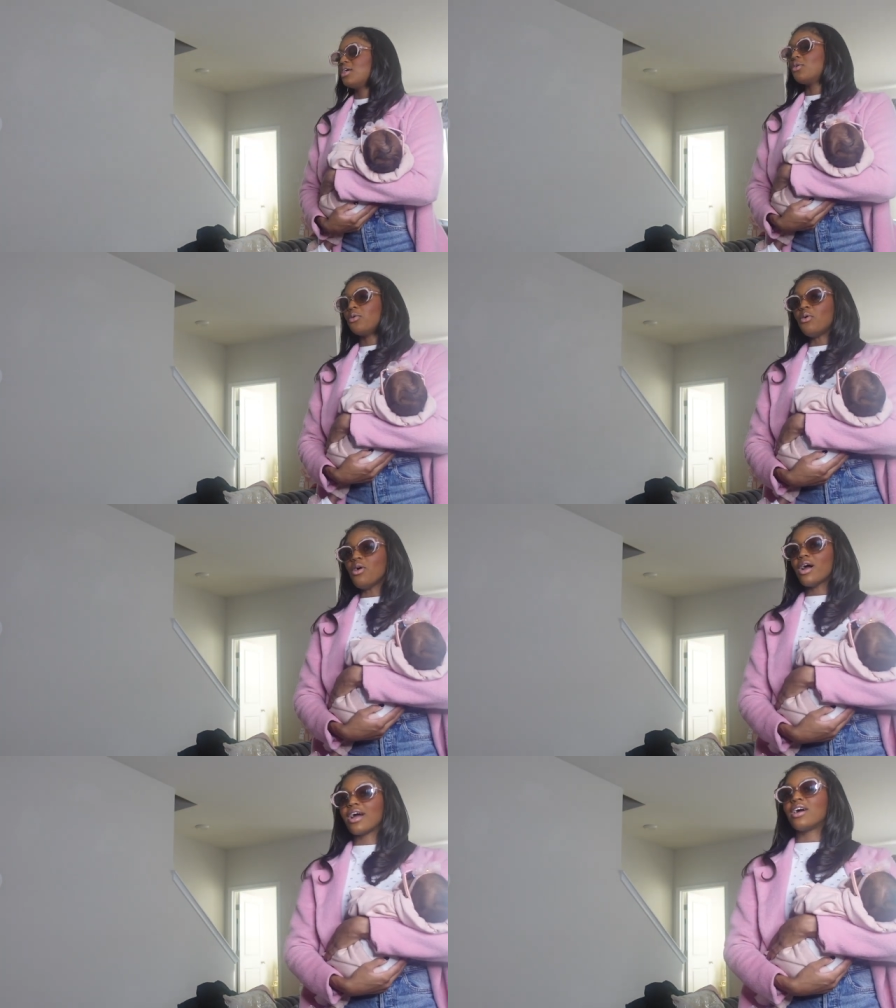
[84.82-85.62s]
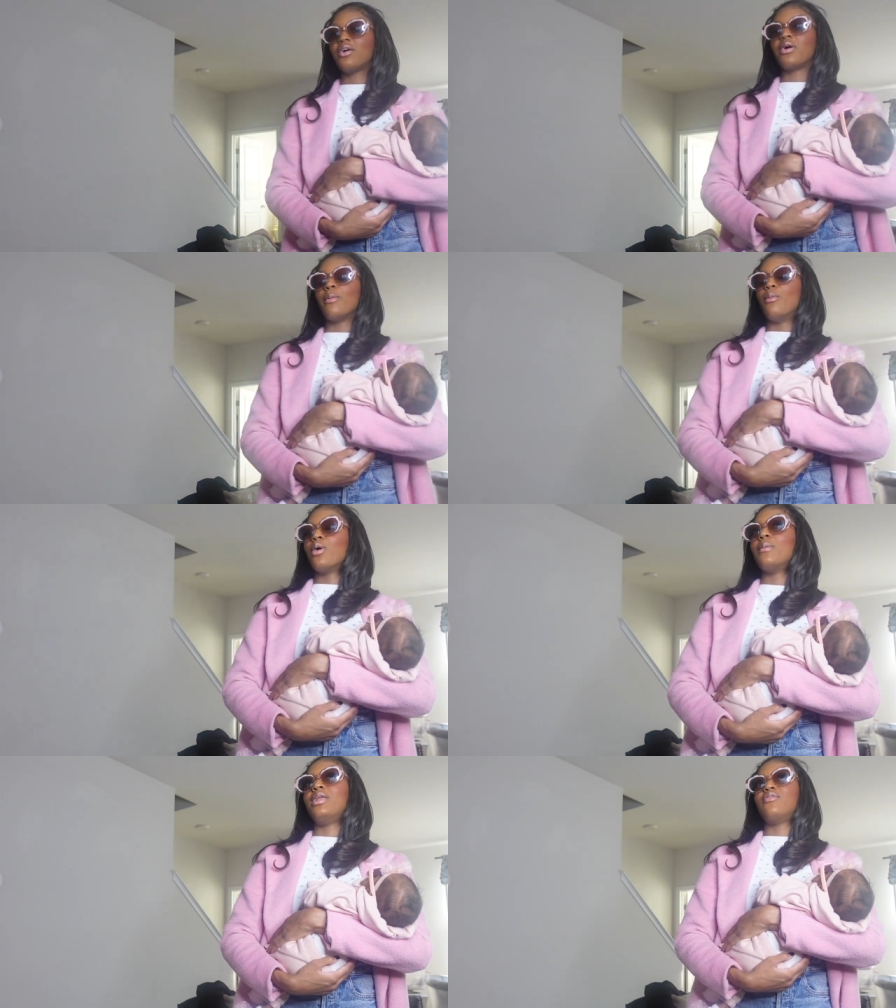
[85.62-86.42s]
no. Or I could just get
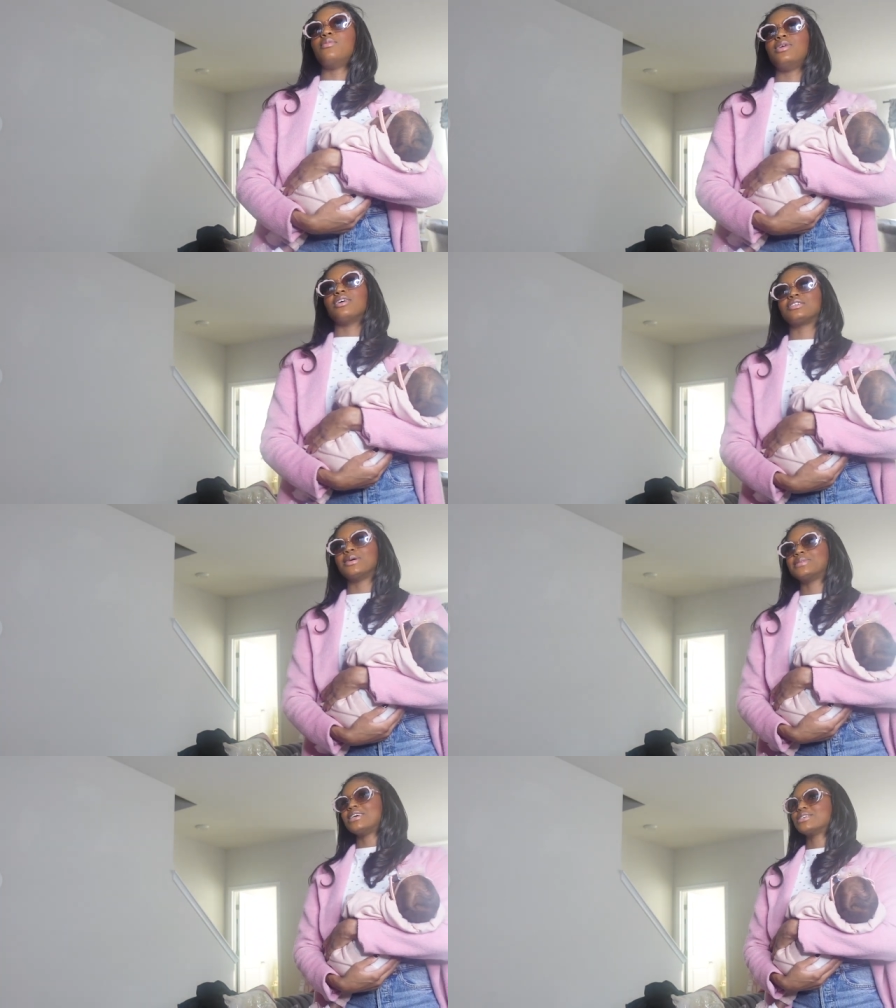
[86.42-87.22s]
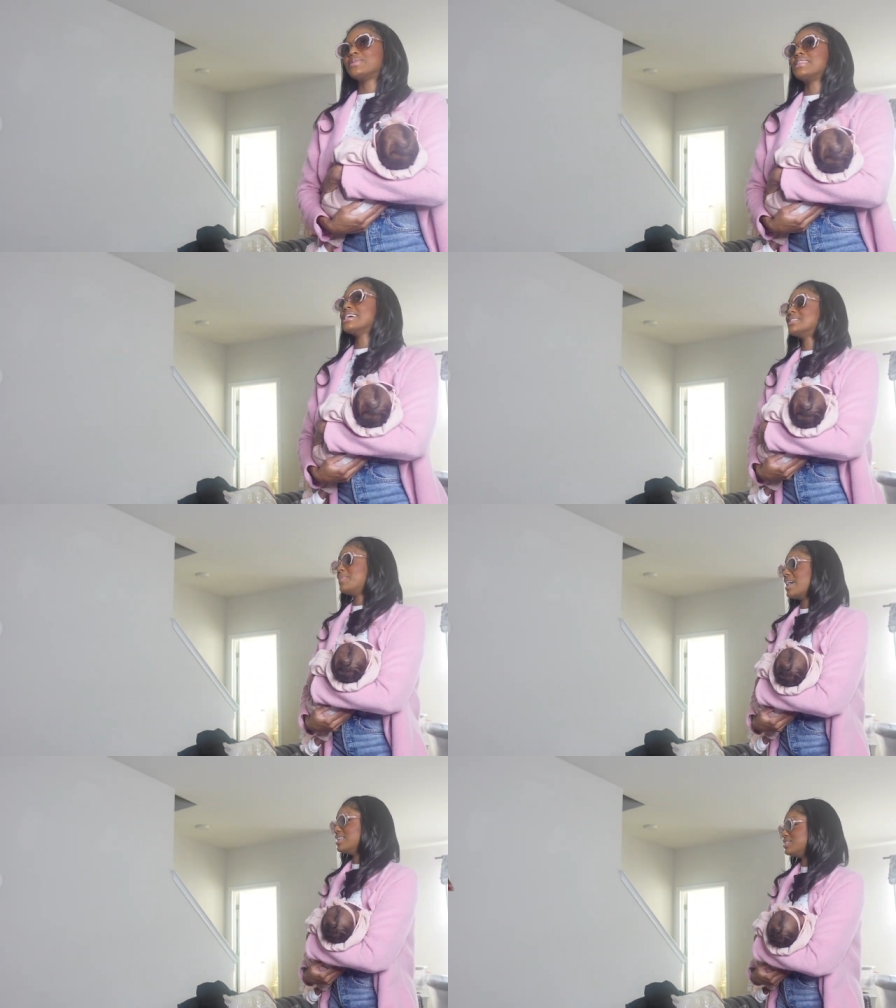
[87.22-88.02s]
more money from Beyonce upstairs, but that's
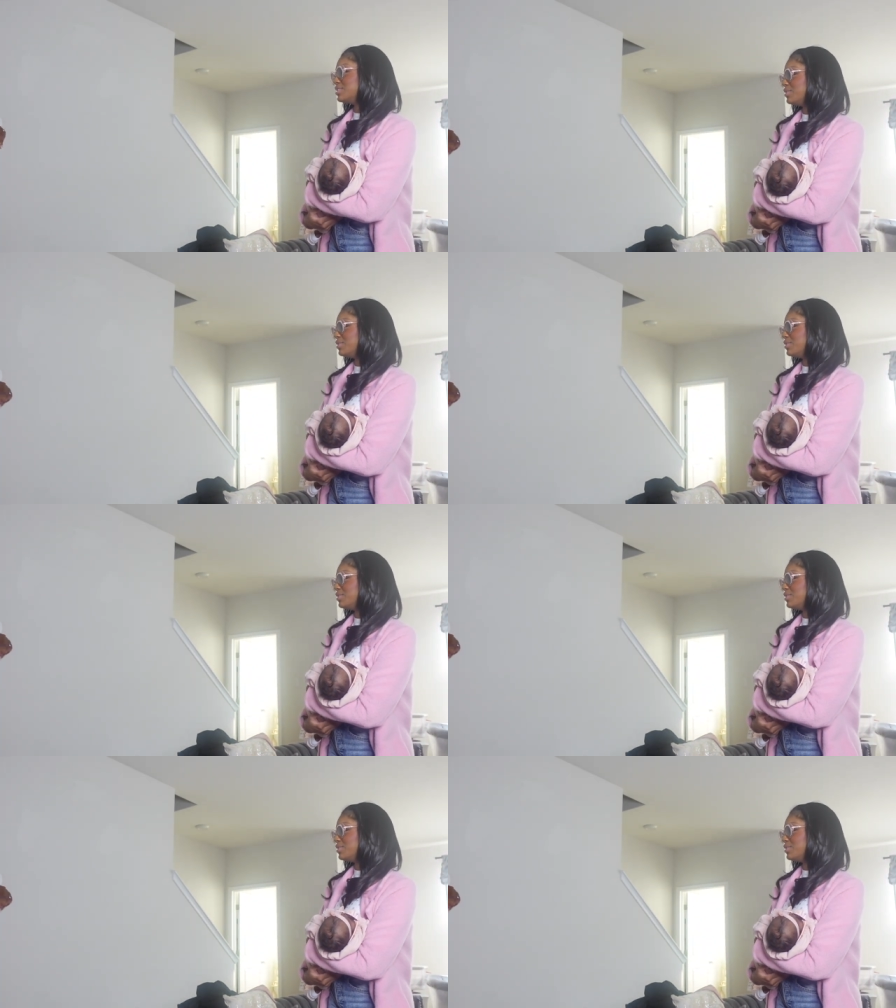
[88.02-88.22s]
bad too.